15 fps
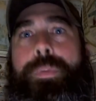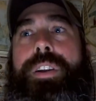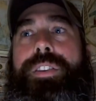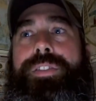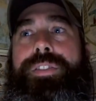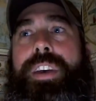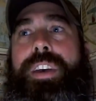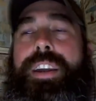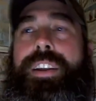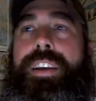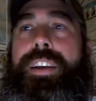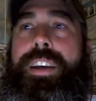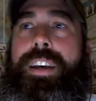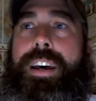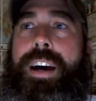said,
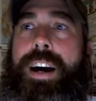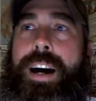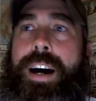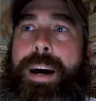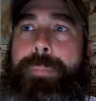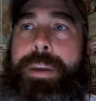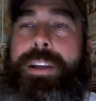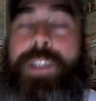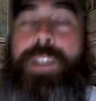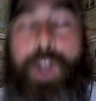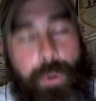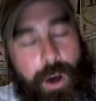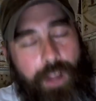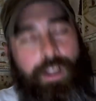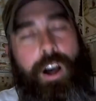
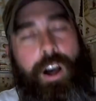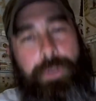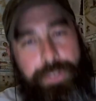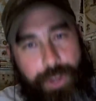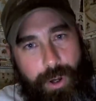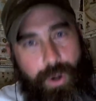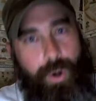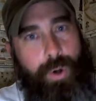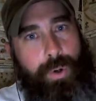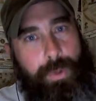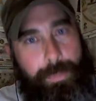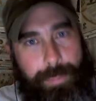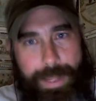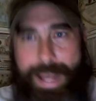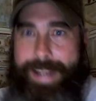along with the whole
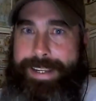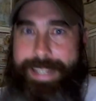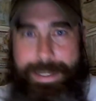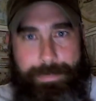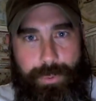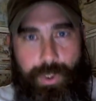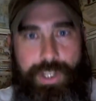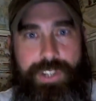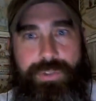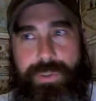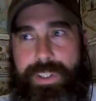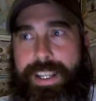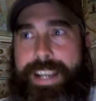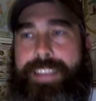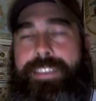Black Hebrew
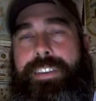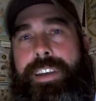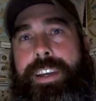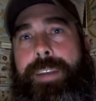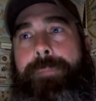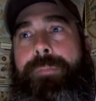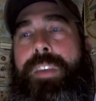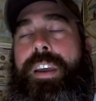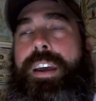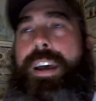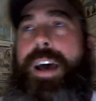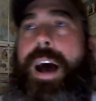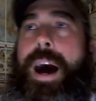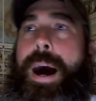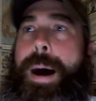Israelite thing,
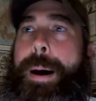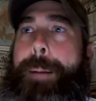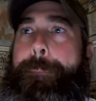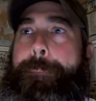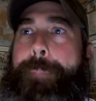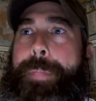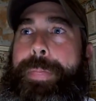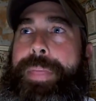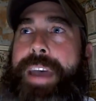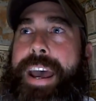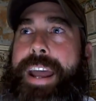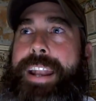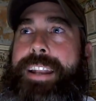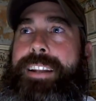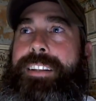
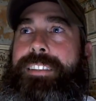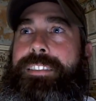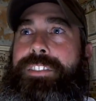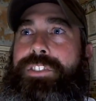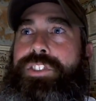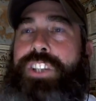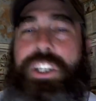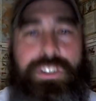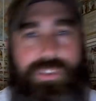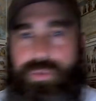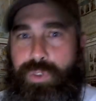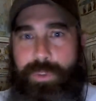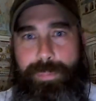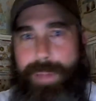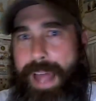that Jesus
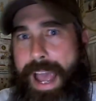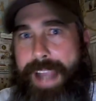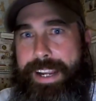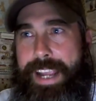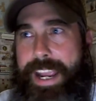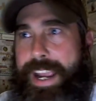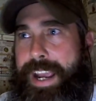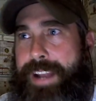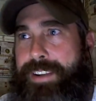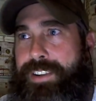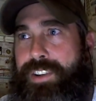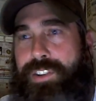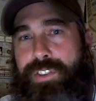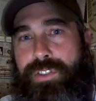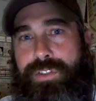was black, and
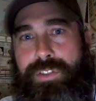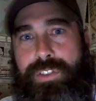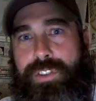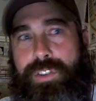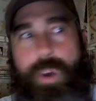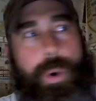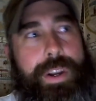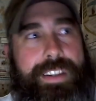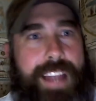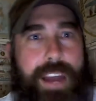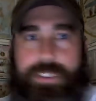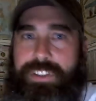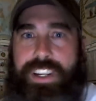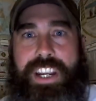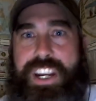his going
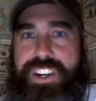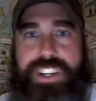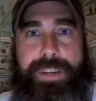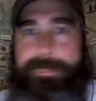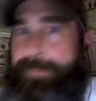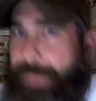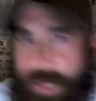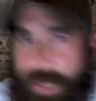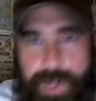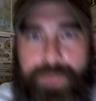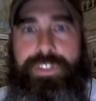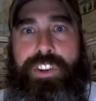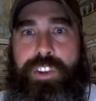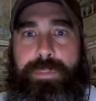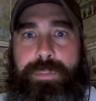down to Egypt proves
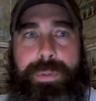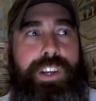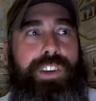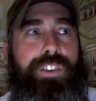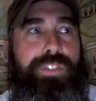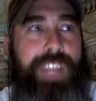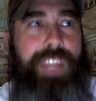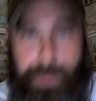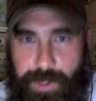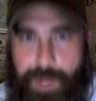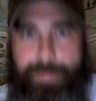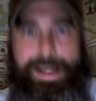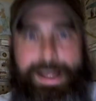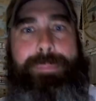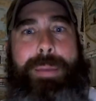this, because that's where the
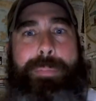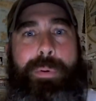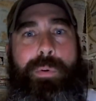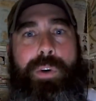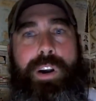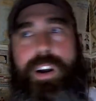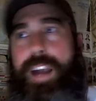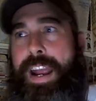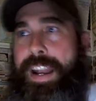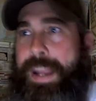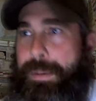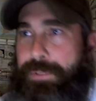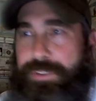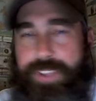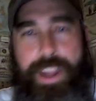black people were, and he
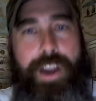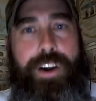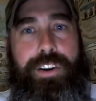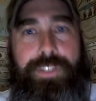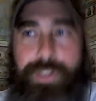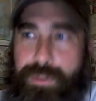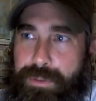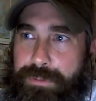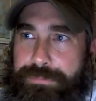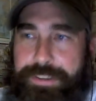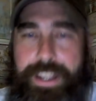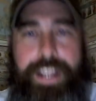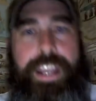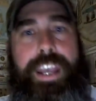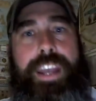was there to
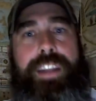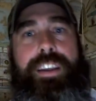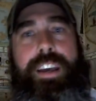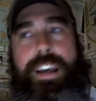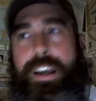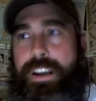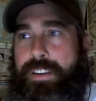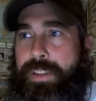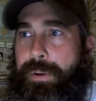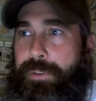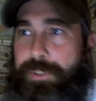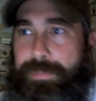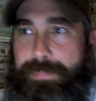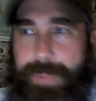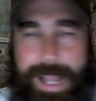fit in. There
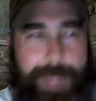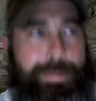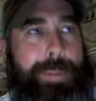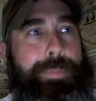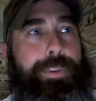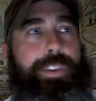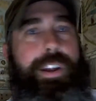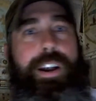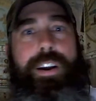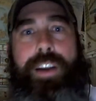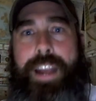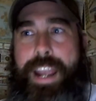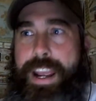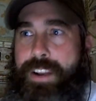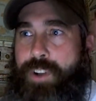was black people there,
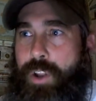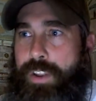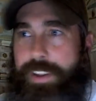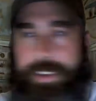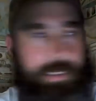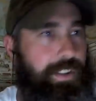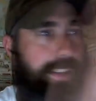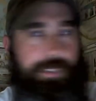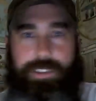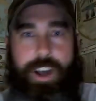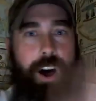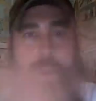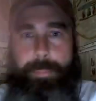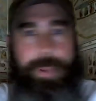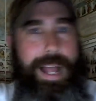and it was
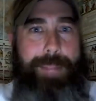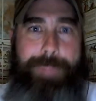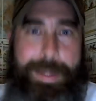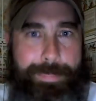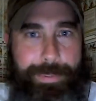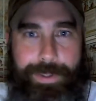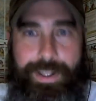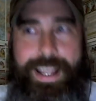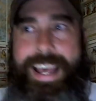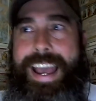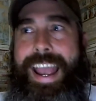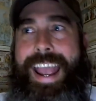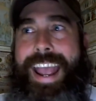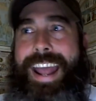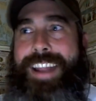all black people,
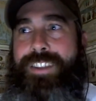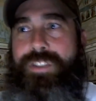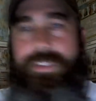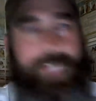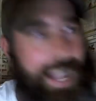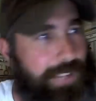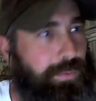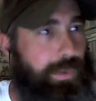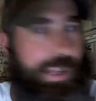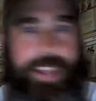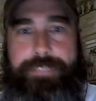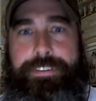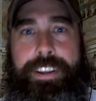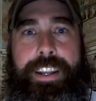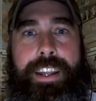and that's where they
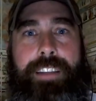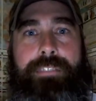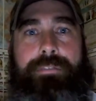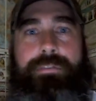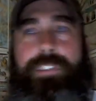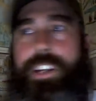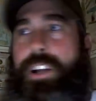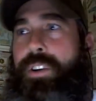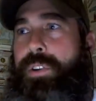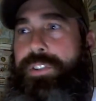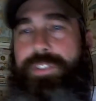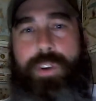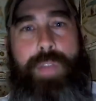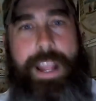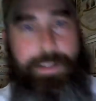fit in, and
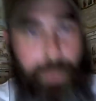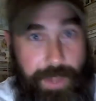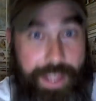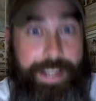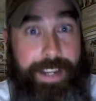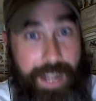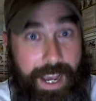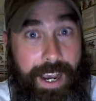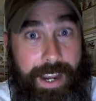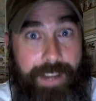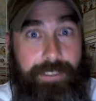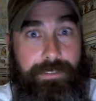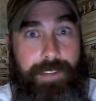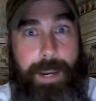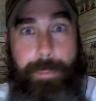so that's where they could hide
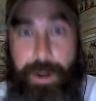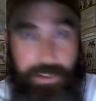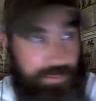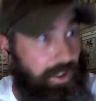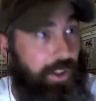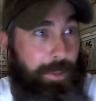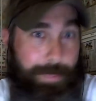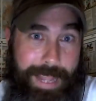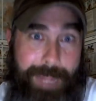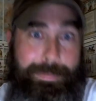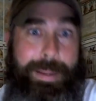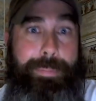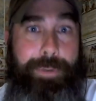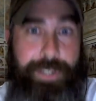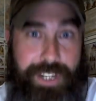amongst all the black
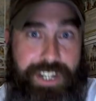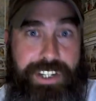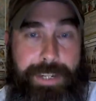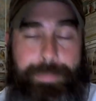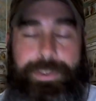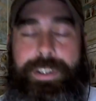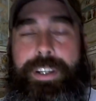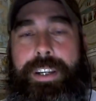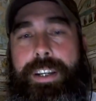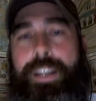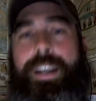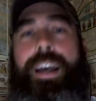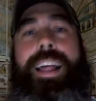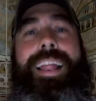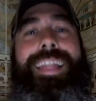people in Egypt.
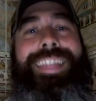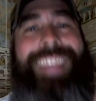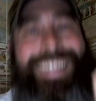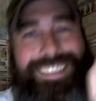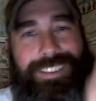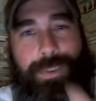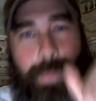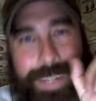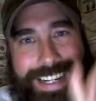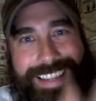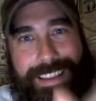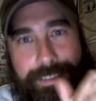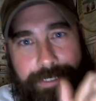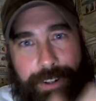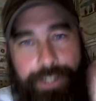Let's read the
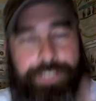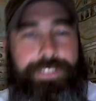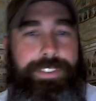verse.